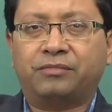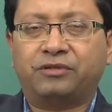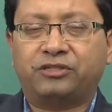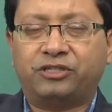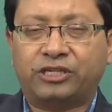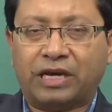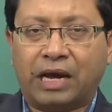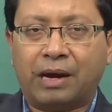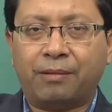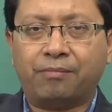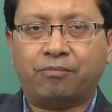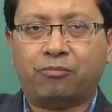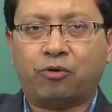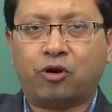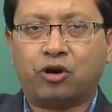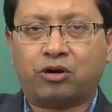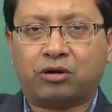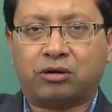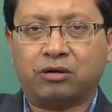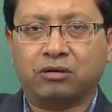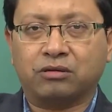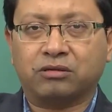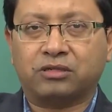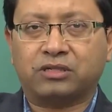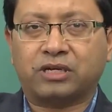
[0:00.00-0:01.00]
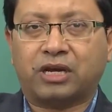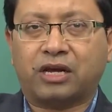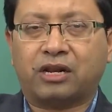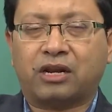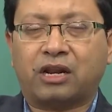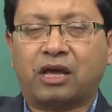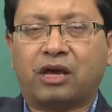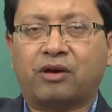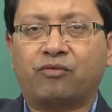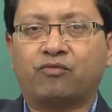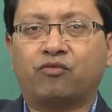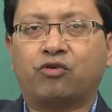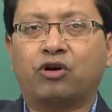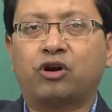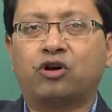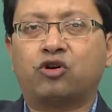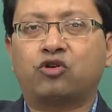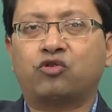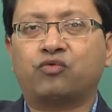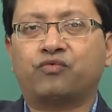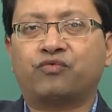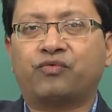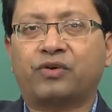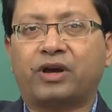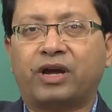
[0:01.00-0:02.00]
jam bottles and I want
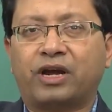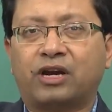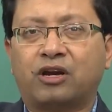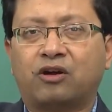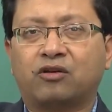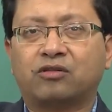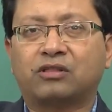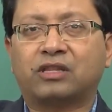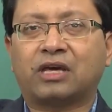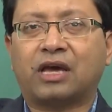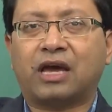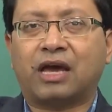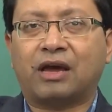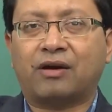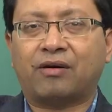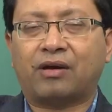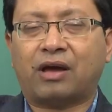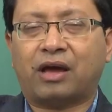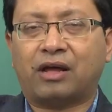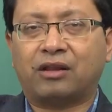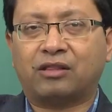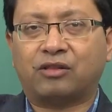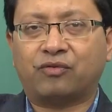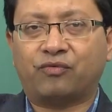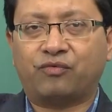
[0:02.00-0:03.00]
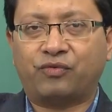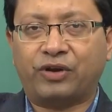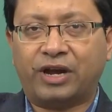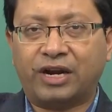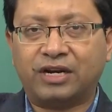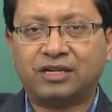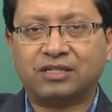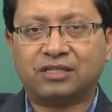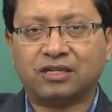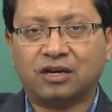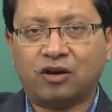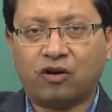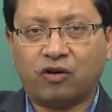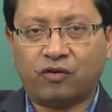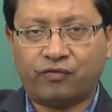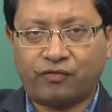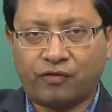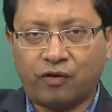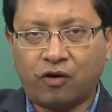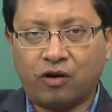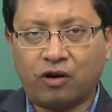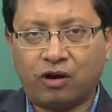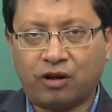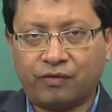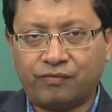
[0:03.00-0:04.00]
to find out and the weights of
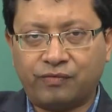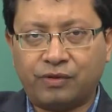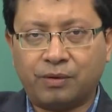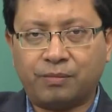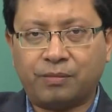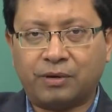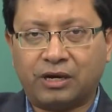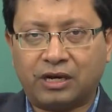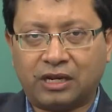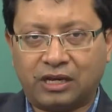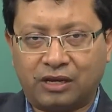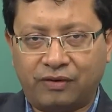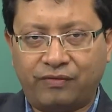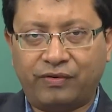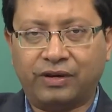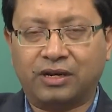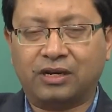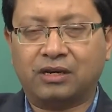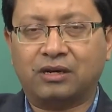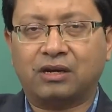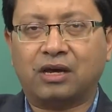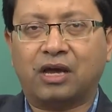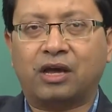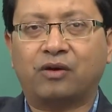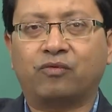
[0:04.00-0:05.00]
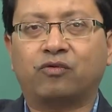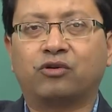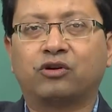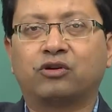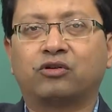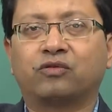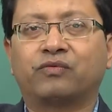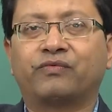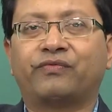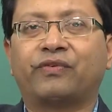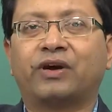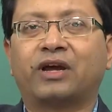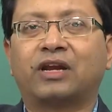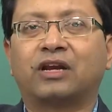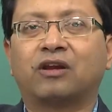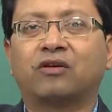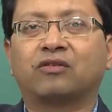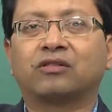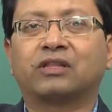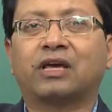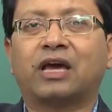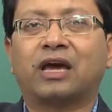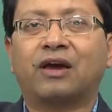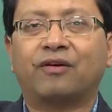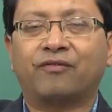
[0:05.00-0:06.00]
all of them are given, I want to find
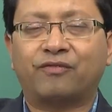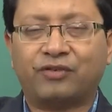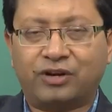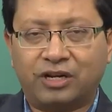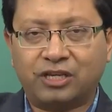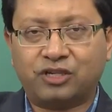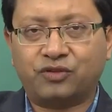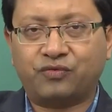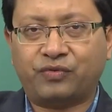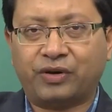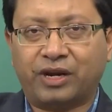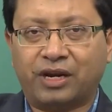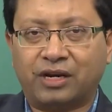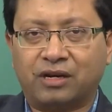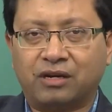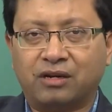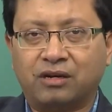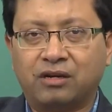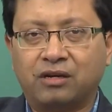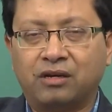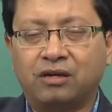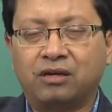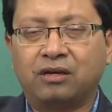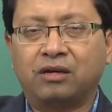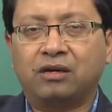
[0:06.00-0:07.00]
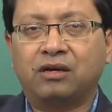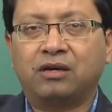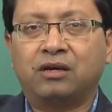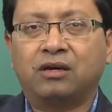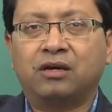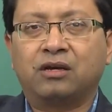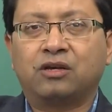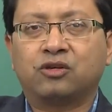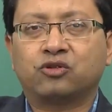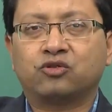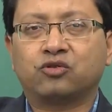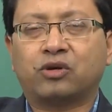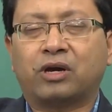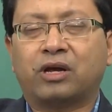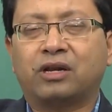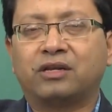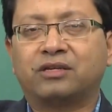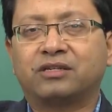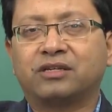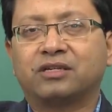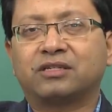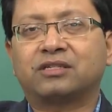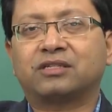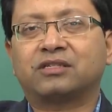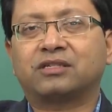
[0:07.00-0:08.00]
out the average weight. So, I will
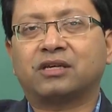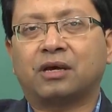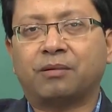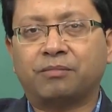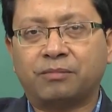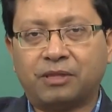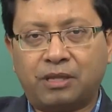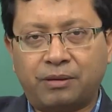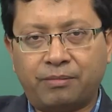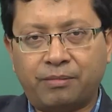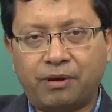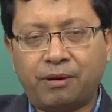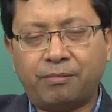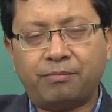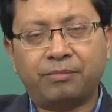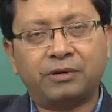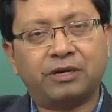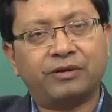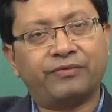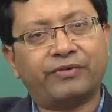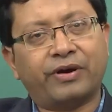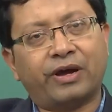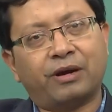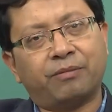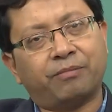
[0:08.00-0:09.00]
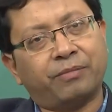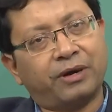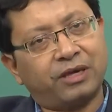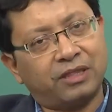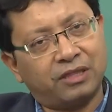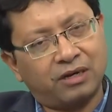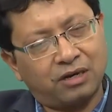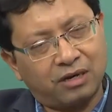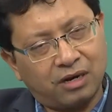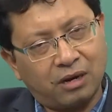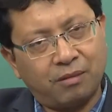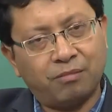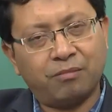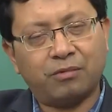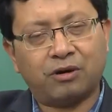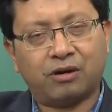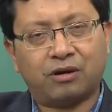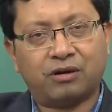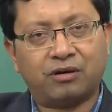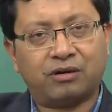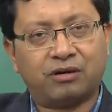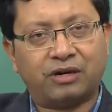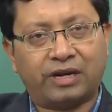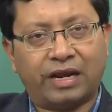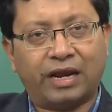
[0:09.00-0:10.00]
just sum them up, divide by the number
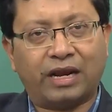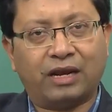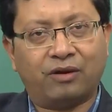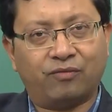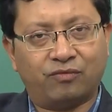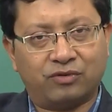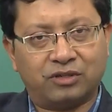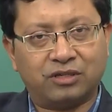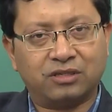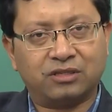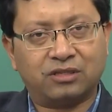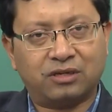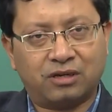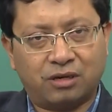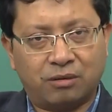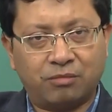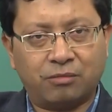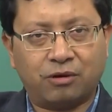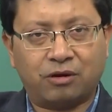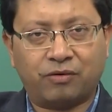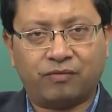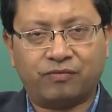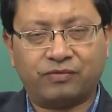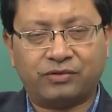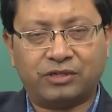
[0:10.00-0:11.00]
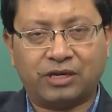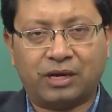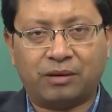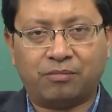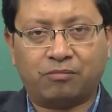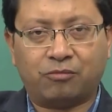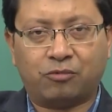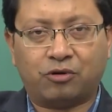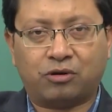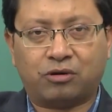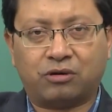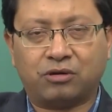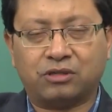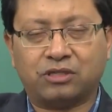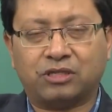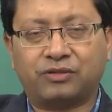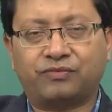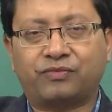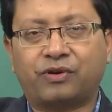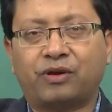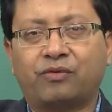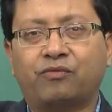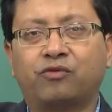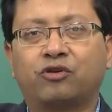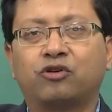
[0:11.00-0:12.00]
10, which is the number of jam bottles.
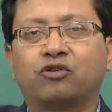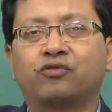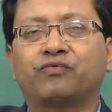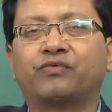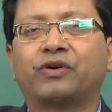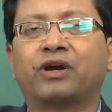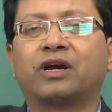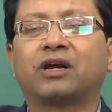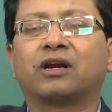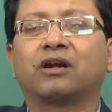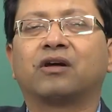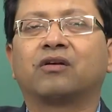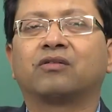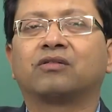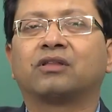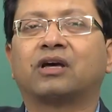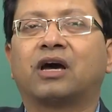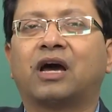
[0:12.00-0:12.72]
If I want to find out